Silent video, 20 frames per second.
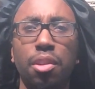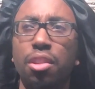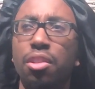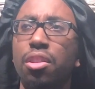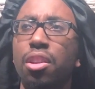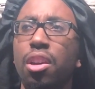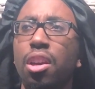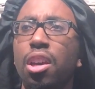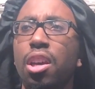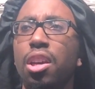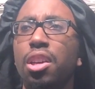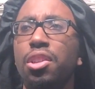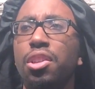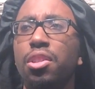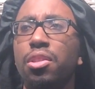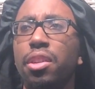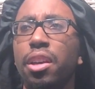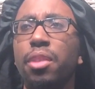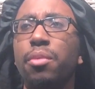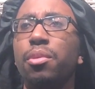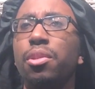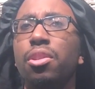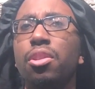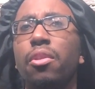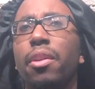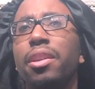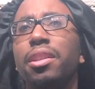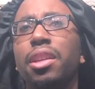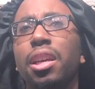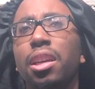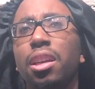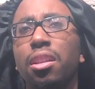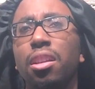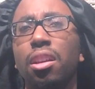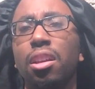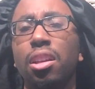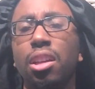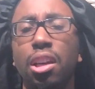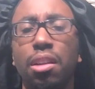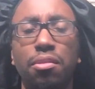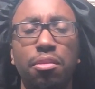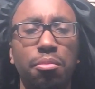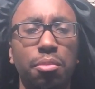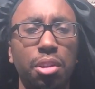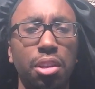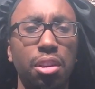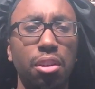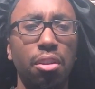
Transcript: And she's like, well, you know, I take it that he loves me.